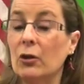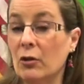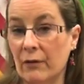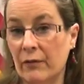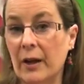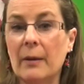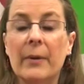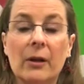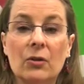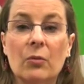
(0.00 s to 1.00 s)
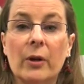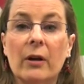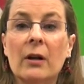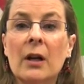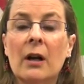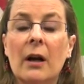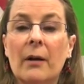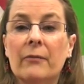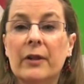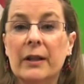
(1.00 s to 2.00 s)
and you can find them elsewhere
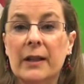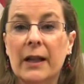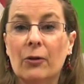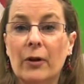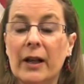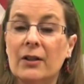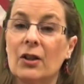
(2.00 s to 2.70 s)
via the internet.